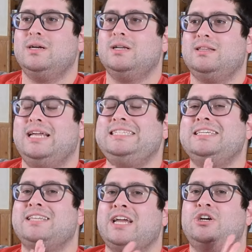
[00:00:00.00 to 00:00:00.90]
lets
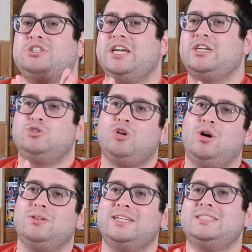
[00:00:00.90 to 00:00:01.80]
his anger take control,
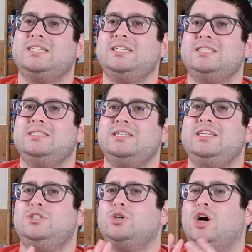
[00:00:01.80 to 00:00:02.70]
lets his
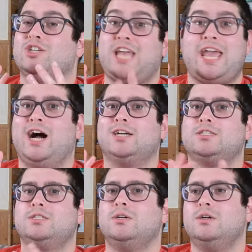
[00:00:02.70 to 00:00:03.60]
need to cause
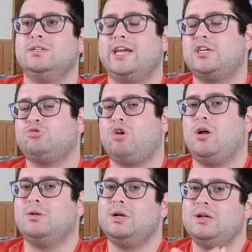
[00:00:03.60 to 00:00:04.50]
chaos take
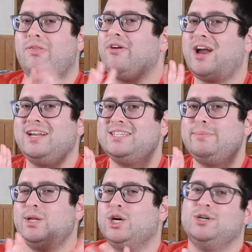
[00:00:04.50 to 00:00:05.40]
control. They're kind of
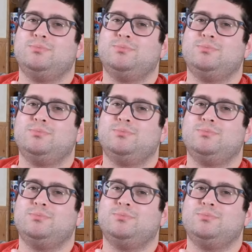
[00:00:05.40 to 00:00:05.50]
similar.